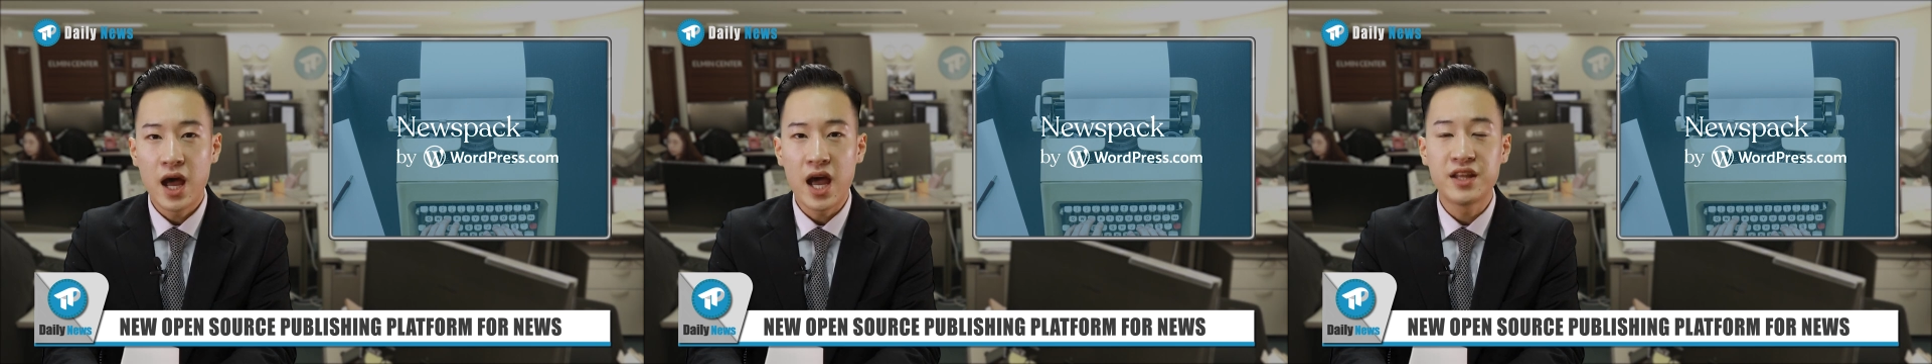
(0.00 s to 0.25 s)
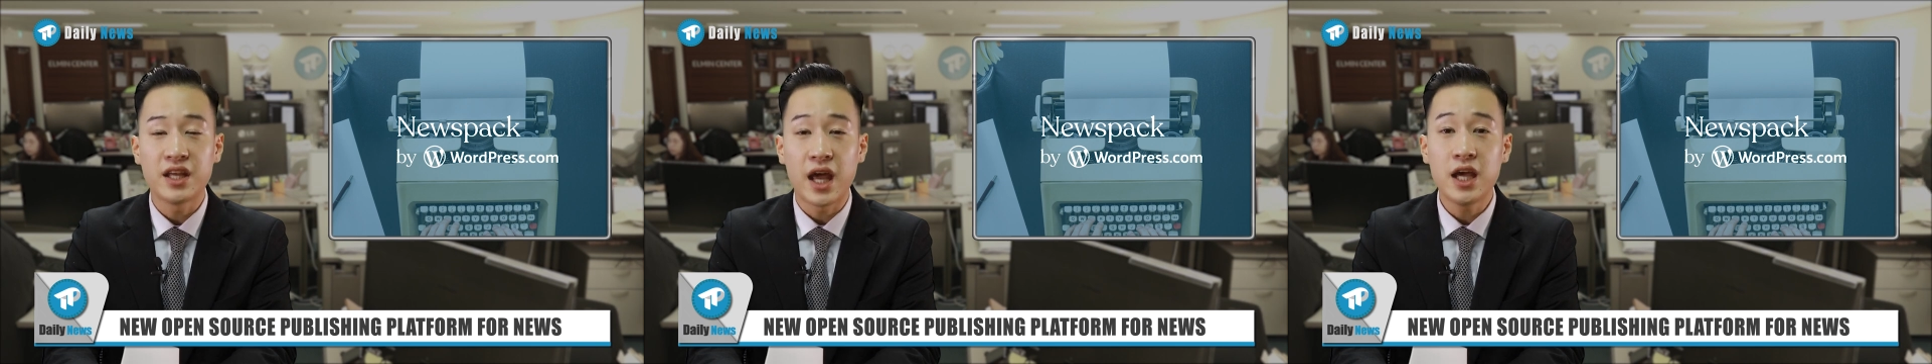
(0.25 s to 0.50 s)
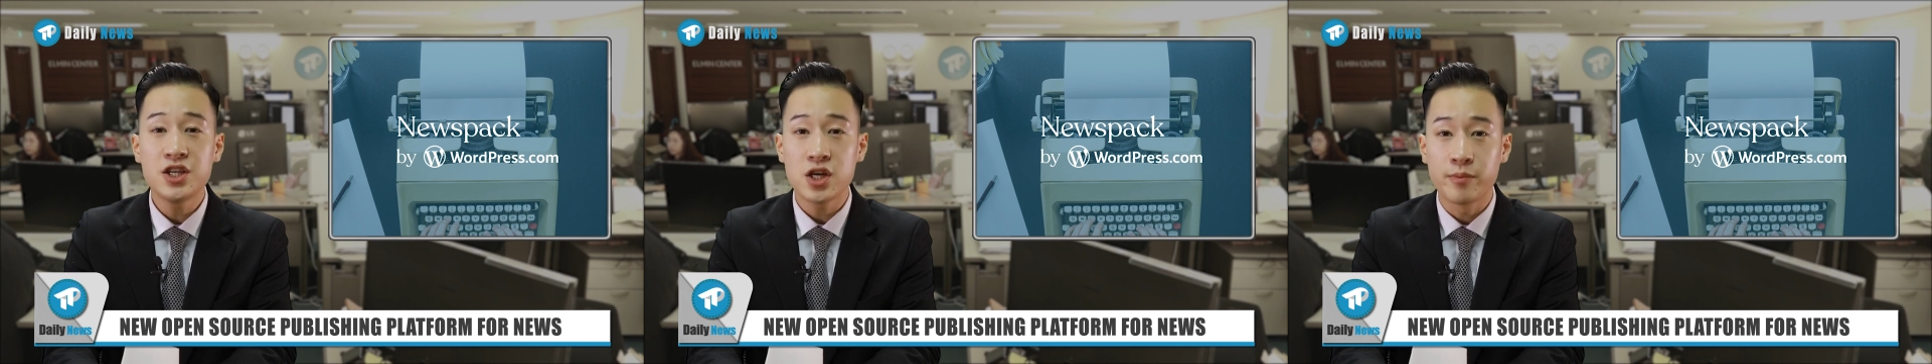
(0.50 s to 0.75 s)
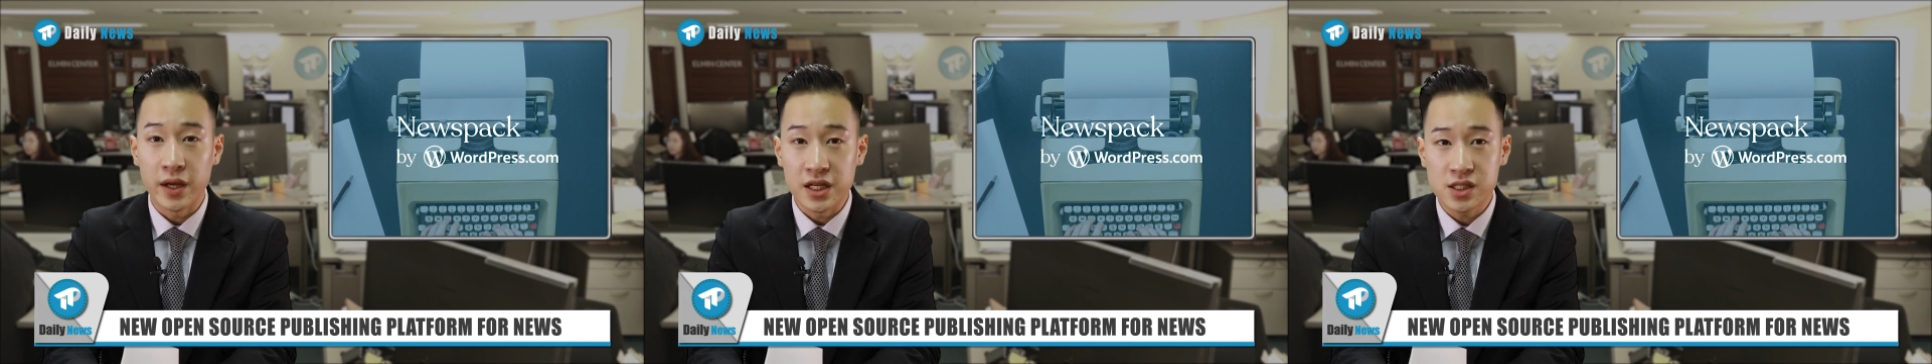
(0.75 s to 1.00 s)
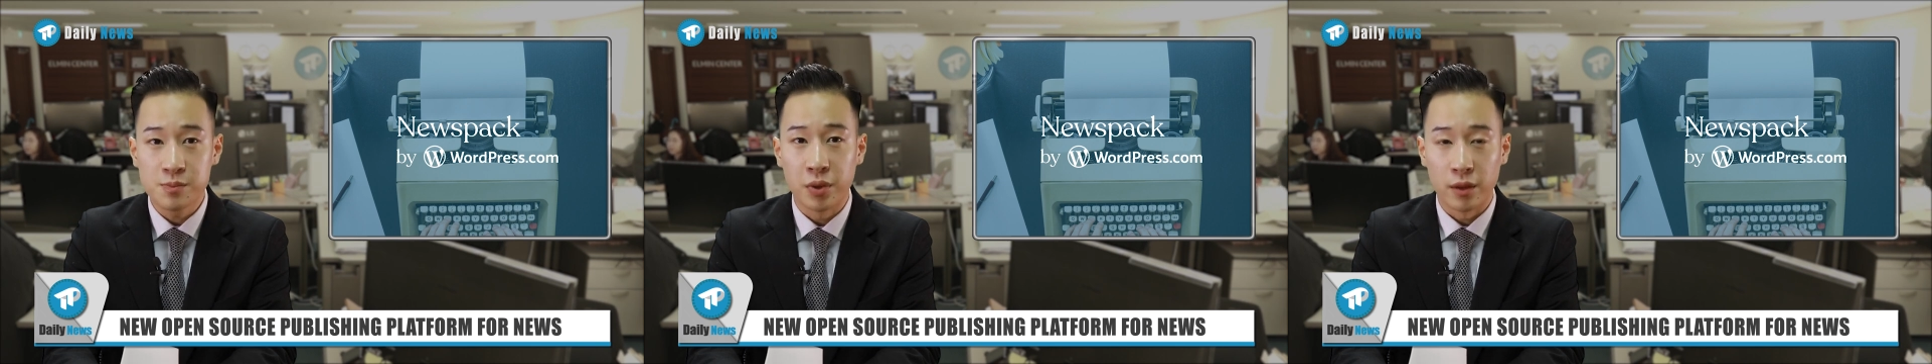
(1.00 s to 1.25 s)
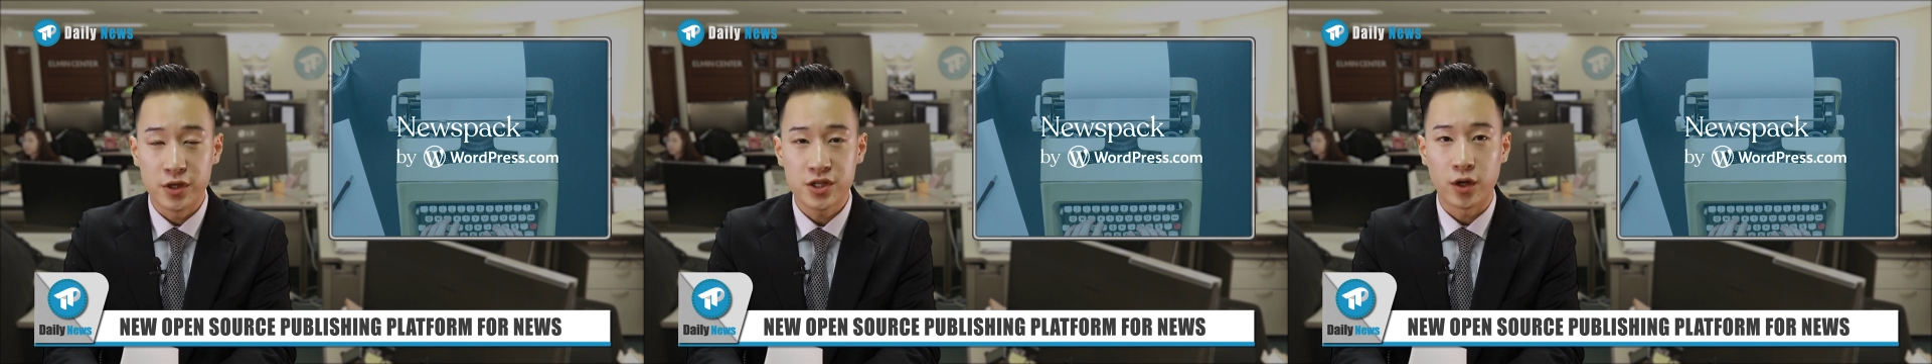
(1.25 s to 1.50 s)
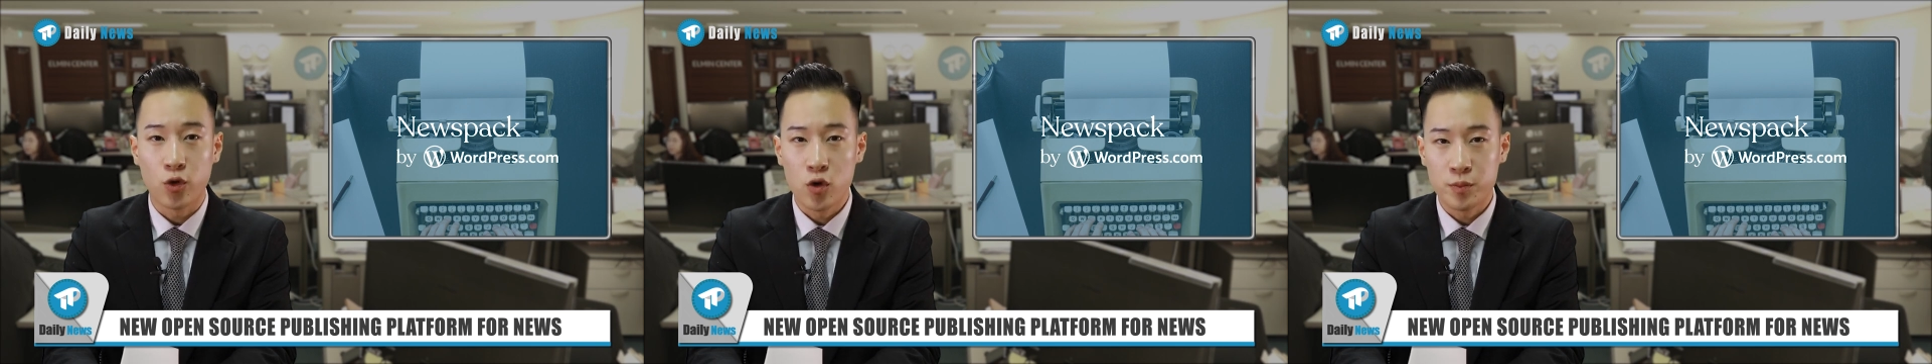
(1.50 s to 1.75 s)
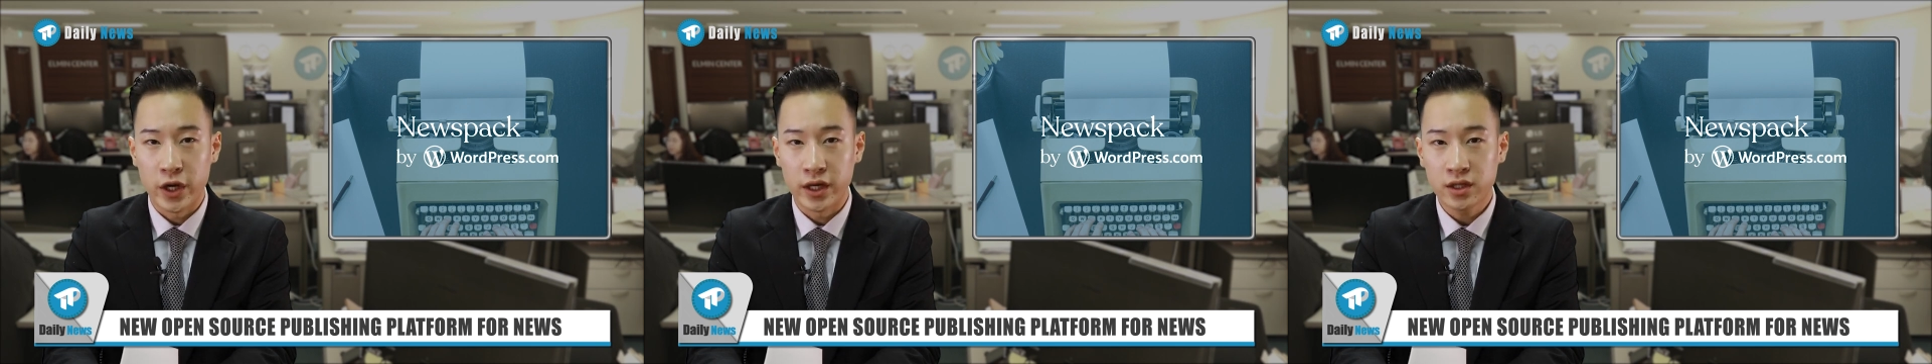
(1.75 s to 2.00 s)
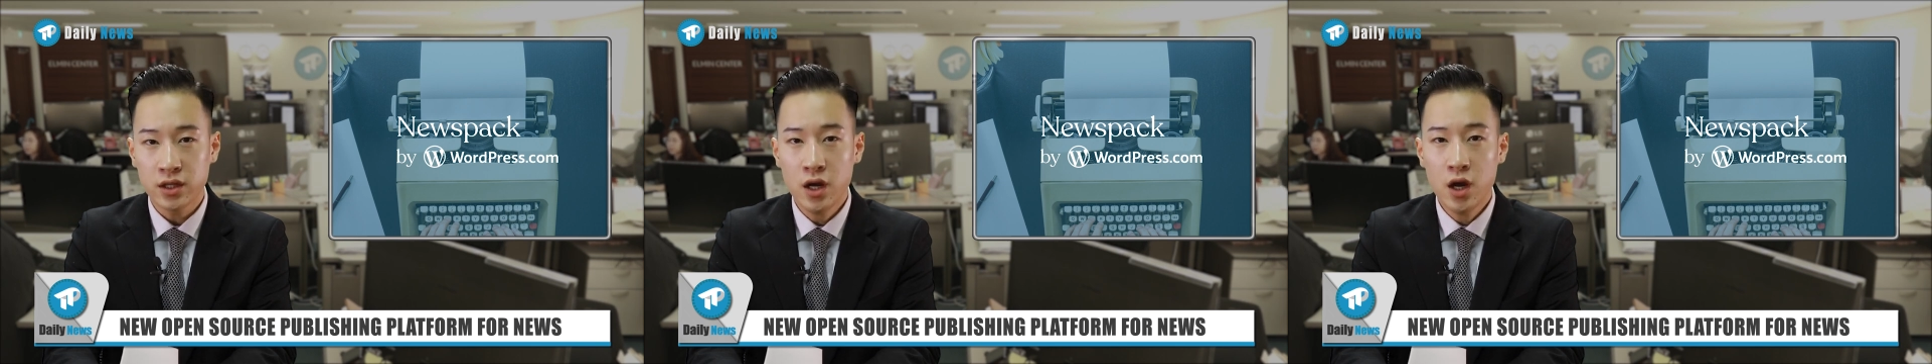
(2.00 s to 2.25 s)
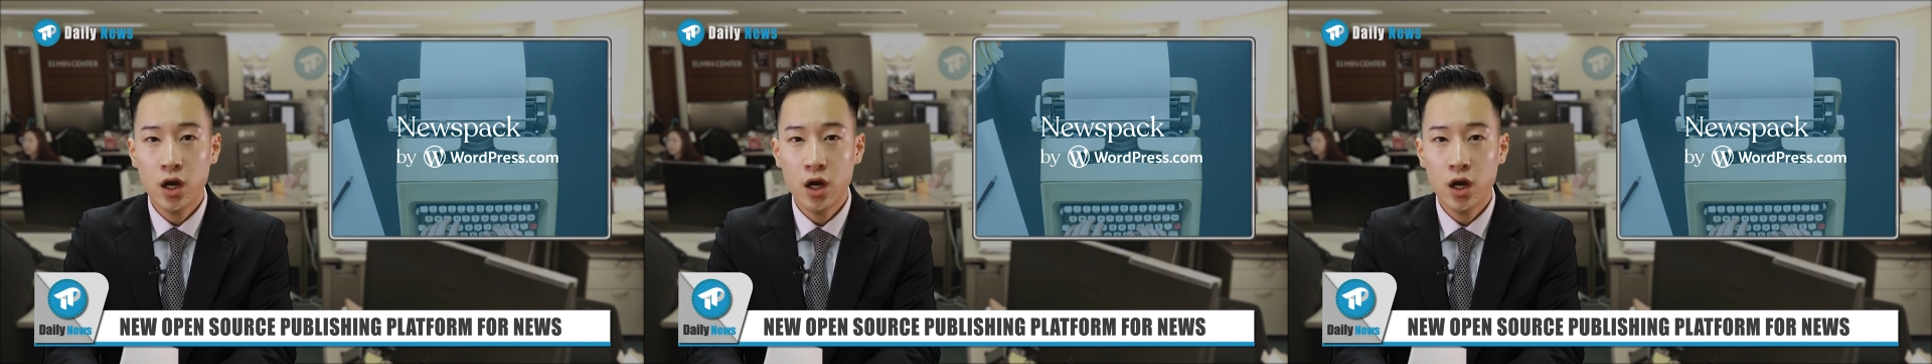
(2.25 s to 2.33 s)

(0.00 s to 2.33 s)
and the Asia-based Publish Incorporated,